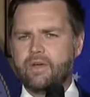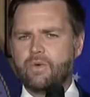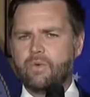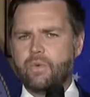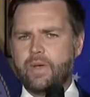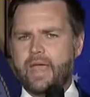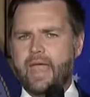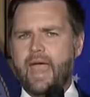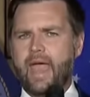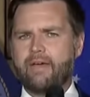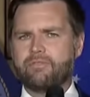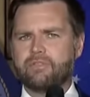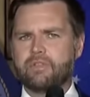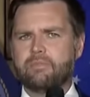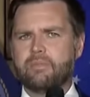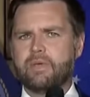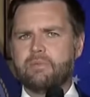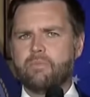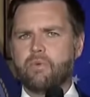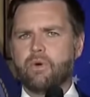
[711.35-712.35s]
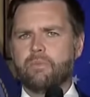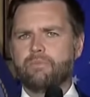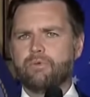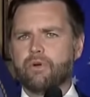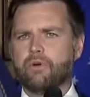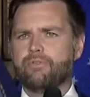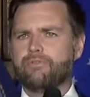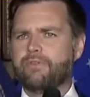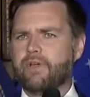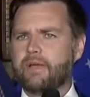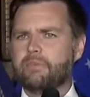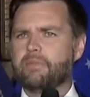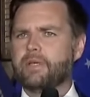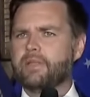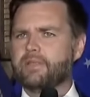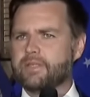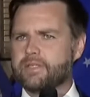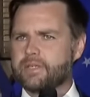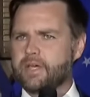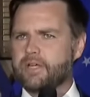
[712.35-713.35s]
we have to be more pro-family
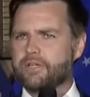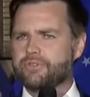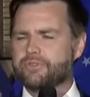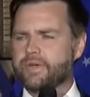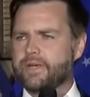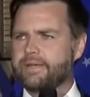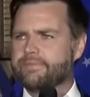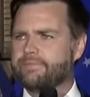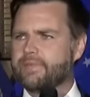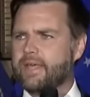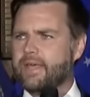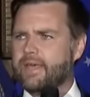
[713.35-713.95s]
in this country.